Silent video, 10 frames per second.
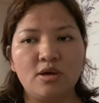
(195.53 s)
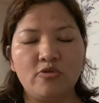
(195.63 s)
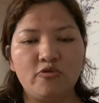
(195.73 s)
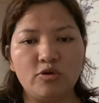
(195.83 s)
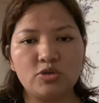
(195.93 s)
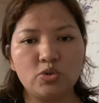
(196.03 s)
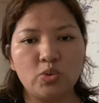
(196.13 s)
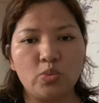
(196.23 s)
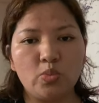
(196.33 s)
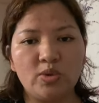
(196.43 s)
photo
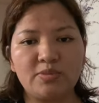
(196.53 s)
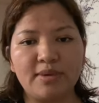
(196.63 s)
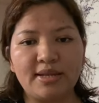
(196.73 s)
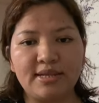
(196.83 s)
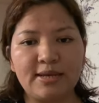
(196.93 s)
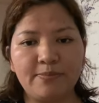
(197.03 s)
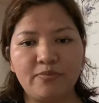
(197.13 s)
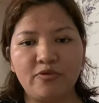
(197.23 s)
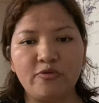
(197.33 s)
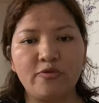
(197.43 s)
with my name
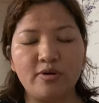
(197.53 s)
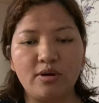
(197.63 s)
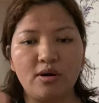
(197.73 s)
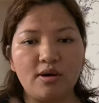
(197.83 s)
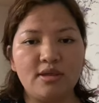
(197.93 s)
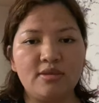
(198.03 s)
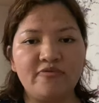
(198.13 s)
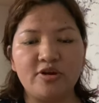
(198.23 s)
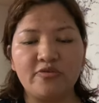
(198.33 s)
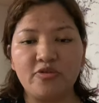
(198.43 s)
proof in
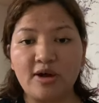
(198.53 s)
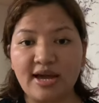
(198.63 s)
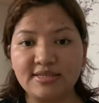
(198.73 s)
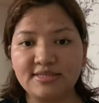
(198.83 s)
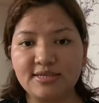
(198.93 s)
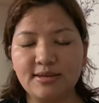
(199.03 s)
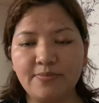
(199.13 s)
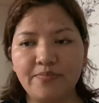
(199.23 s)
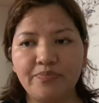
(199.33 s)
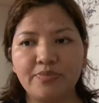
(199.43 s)
front of your IC,
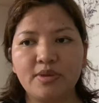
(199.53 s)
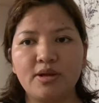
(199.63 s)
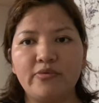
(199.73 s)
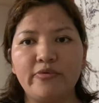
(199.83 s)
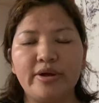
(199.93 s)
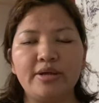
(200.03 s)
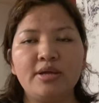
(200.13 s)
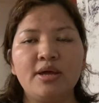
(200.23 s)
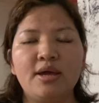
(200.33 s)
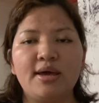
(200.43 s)
right?
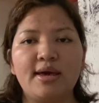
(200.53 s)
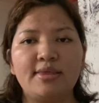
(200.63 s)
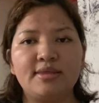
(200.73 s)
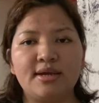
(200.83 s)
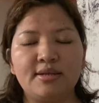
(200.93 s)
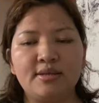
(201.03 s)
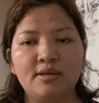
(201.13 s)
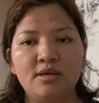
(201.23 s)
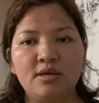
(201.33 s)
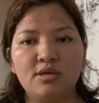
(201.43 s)
And then
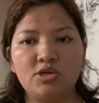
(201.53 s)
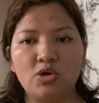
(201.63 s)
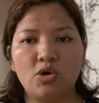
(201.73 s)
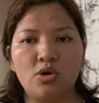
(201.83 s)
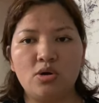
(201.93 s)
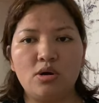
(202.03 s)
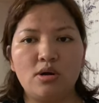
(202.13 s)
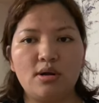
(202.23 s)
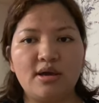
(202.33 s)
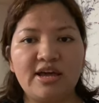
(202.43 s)
your
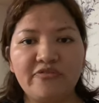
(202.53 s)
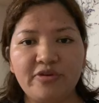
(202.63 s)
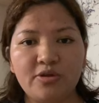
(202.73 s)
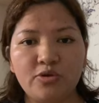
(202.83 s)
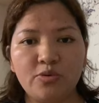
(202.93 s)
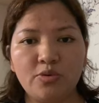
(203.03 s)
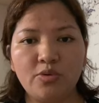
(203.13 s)
FNU